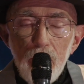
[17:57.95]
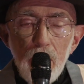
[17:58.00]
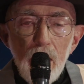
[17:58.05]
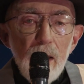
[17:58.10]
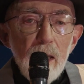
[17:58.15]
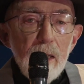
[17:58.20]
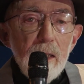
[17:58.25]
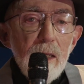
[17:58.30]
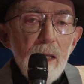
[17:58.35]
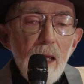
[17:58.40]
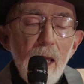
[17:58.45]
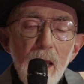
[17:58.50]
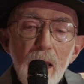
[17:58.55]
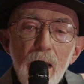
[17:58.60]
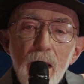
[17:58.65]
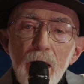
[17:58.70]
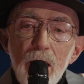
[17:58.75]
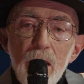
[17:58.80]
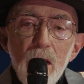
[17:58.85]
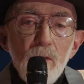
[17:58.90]
and
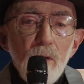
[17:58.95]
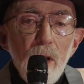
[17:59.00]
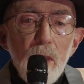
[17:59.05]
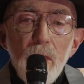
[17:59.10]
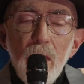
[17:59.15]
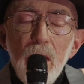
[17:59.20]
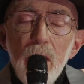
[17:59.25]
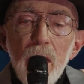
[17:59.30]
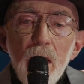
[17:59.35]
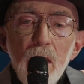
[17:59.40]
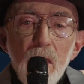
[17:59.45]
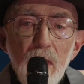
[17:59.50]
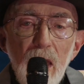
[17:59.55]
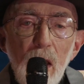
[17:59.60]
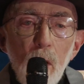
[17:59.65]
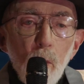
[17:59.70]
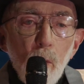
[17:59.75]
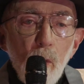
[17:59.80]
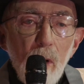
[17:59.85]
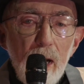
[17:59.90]
with
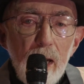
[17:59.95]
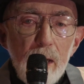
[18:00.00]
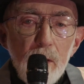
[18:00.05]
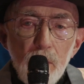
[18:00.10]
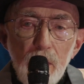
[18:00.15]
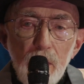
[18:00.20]
that wide